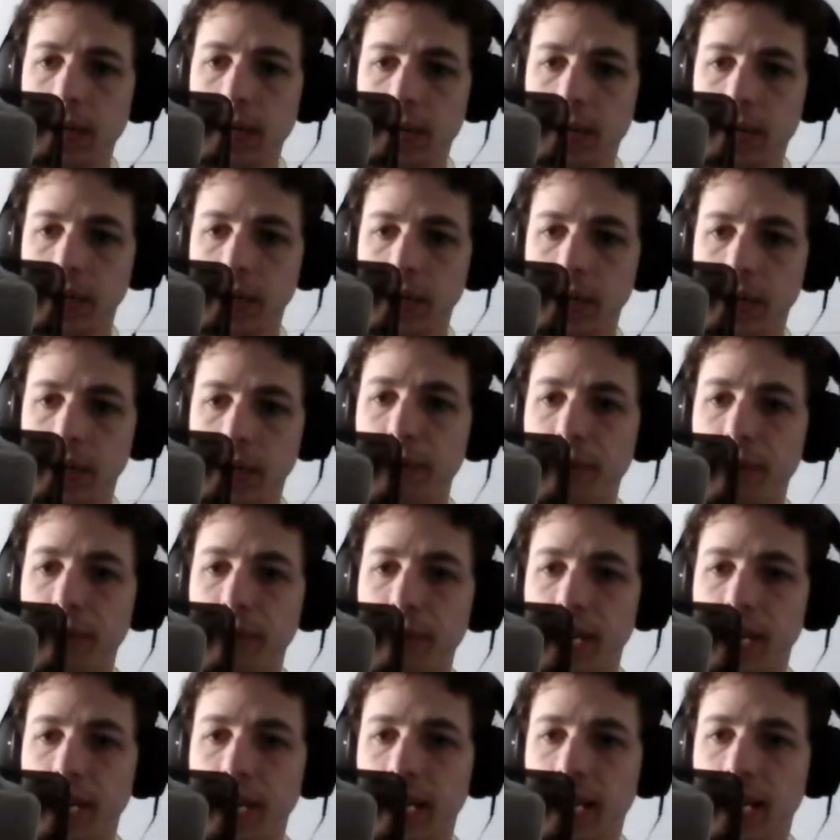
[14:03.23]
They stop for a
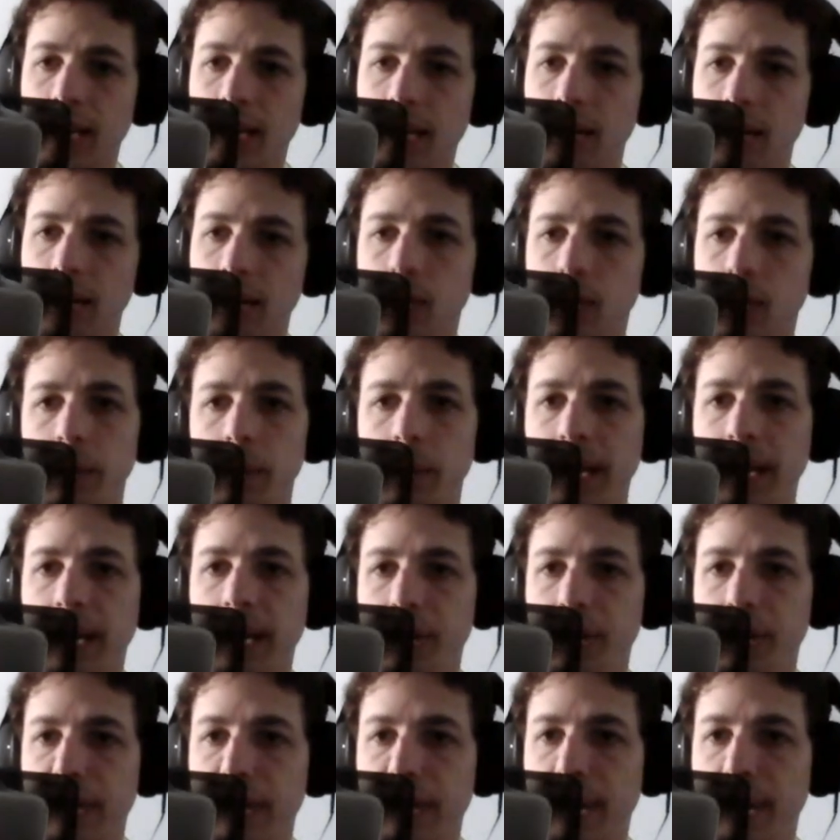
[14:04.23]
second, some bad
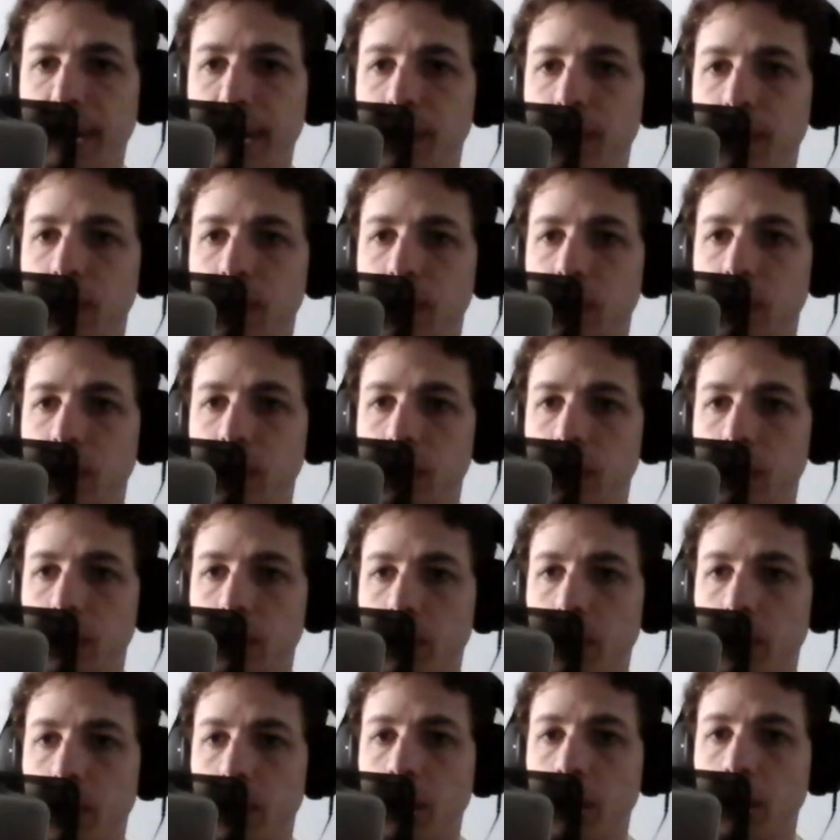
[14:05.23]
stuff happens, and there's some
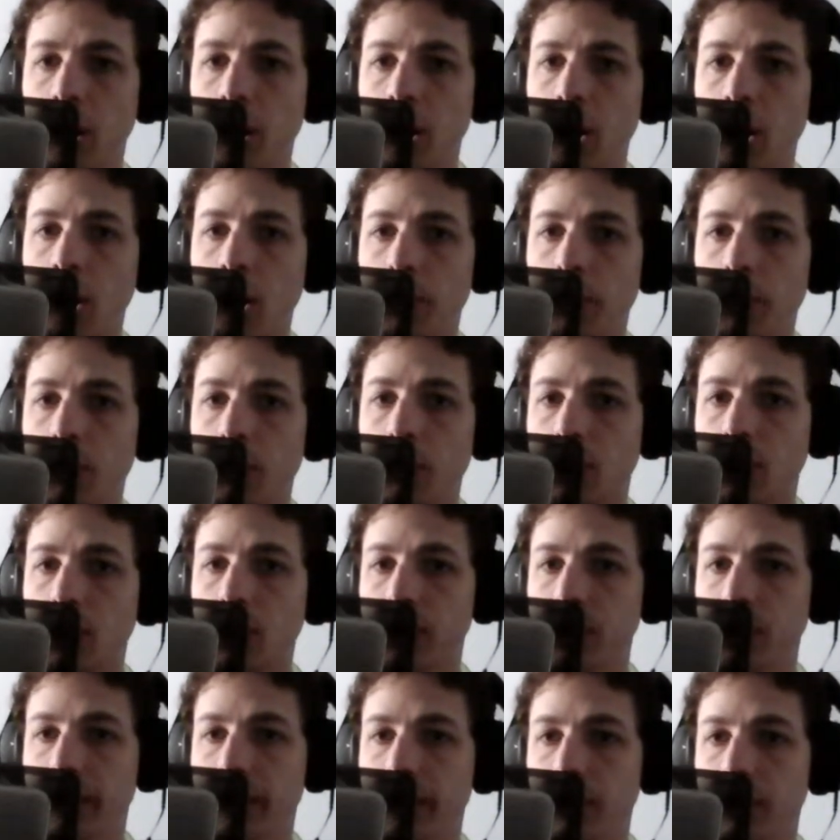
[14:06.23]
more motion
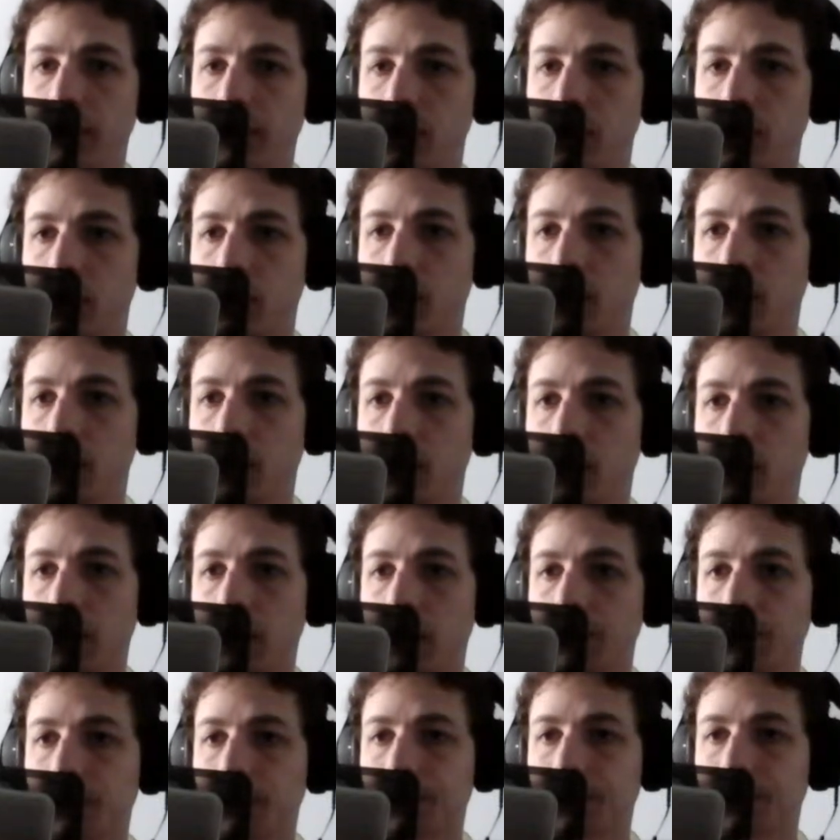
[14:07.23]
sounds.
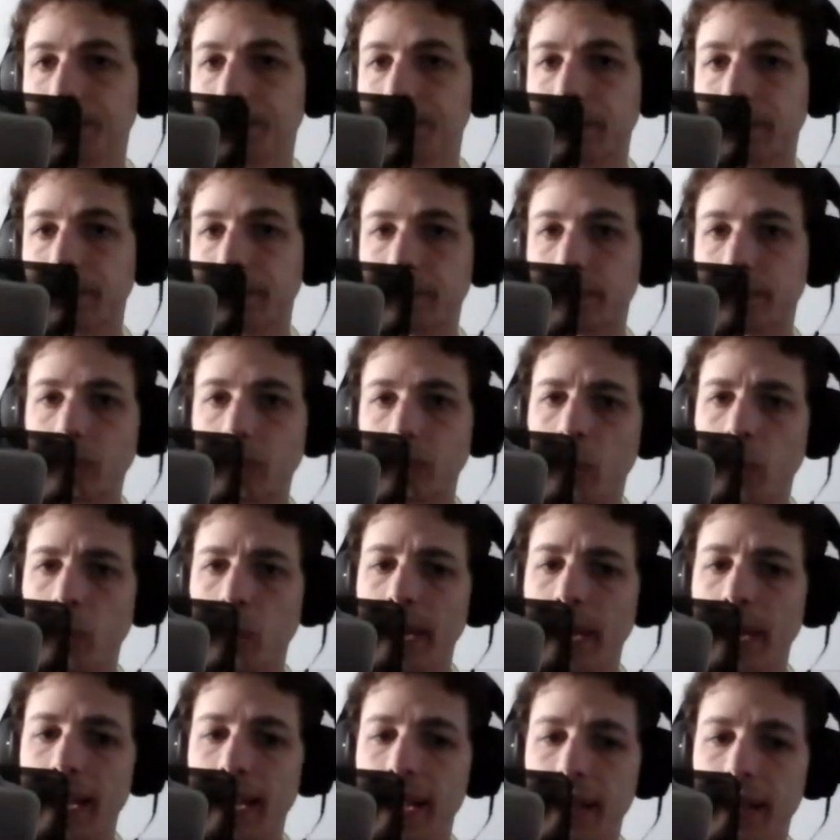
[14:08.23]
We're
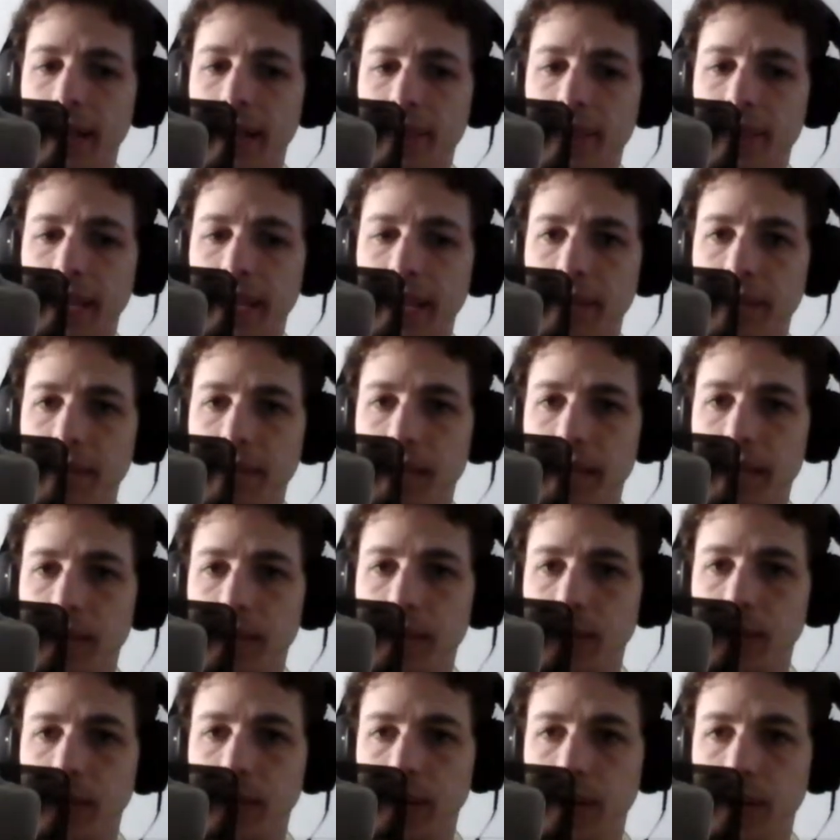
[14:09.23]
at 8
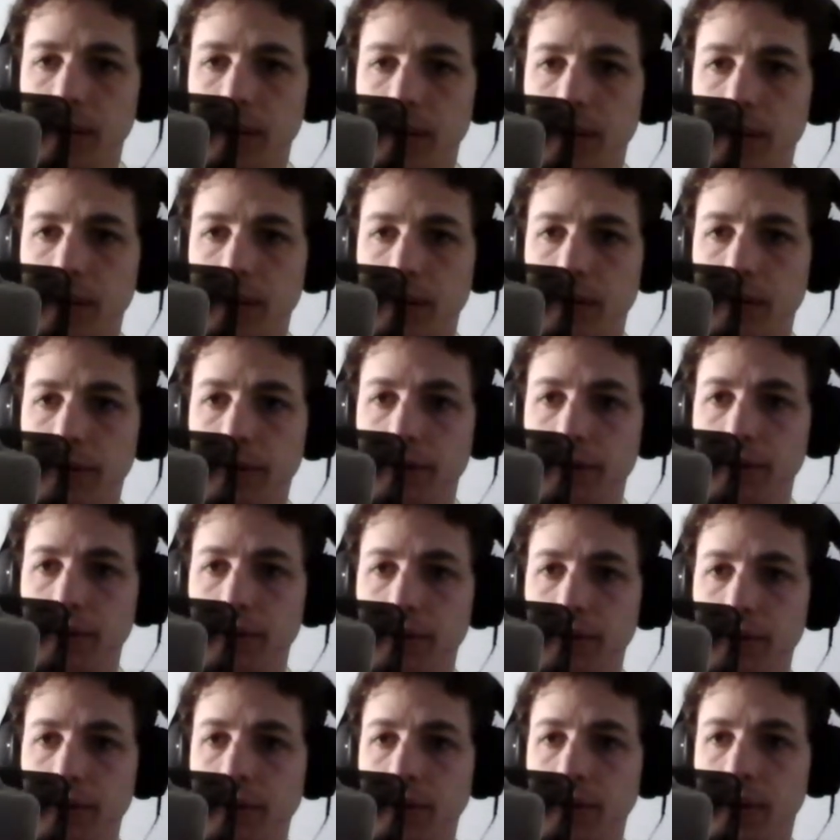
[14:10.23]
minutes
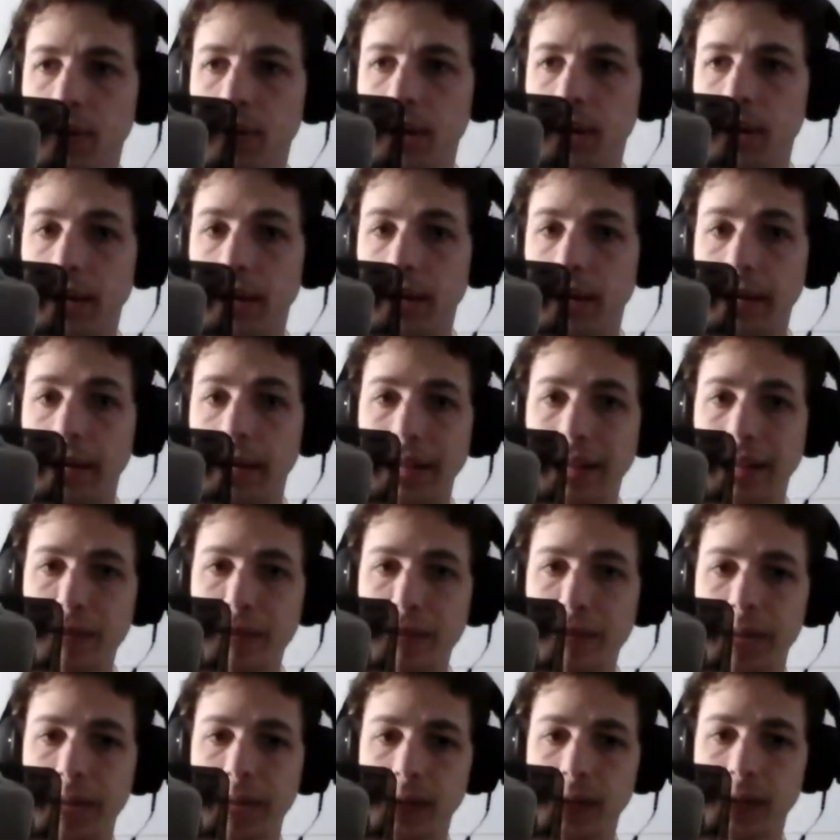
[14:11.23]
of an
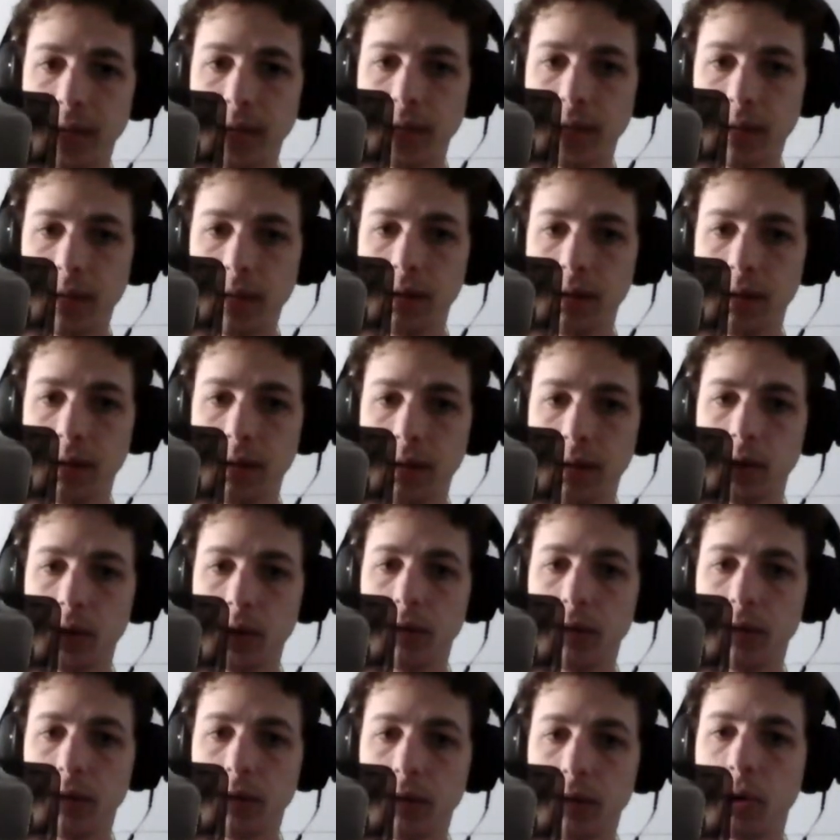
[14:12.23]
11-minute scene, so a
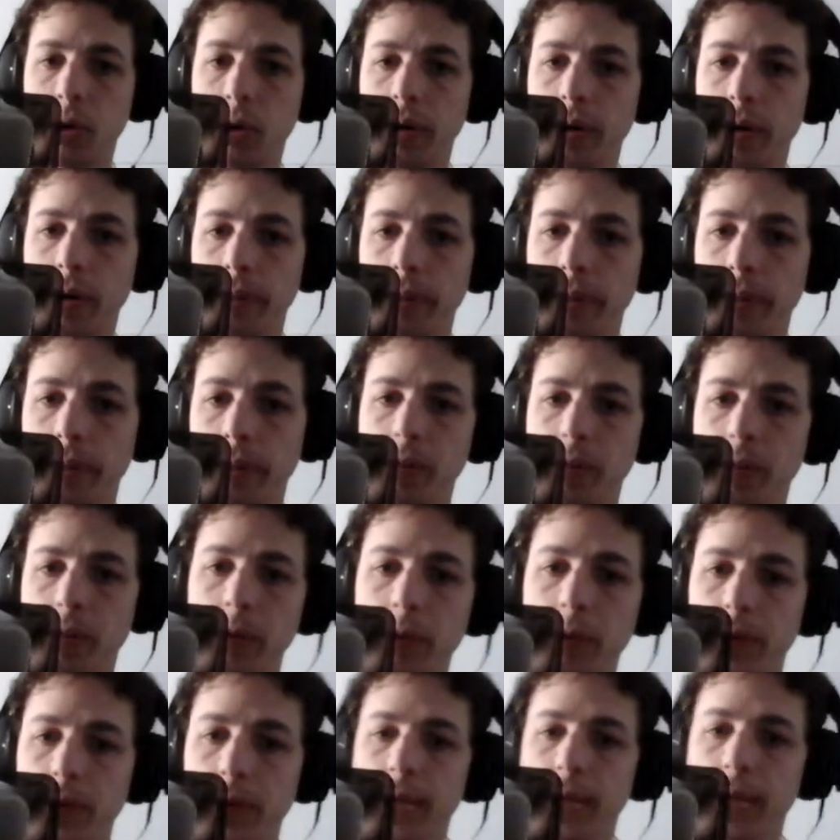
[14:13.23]
few more minutes of
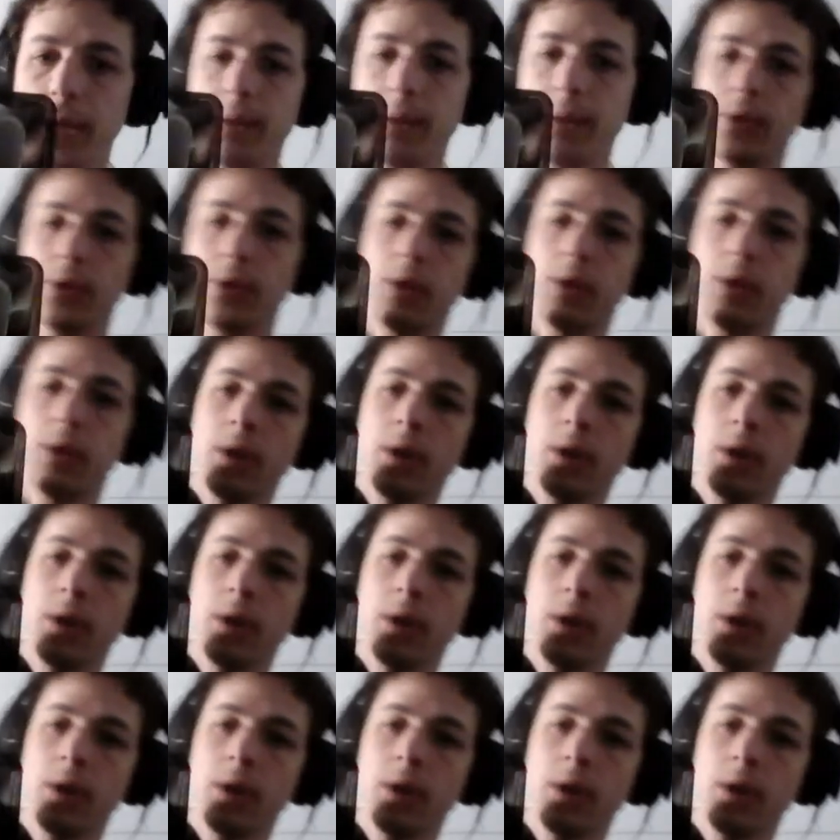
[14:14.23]
motion sounds.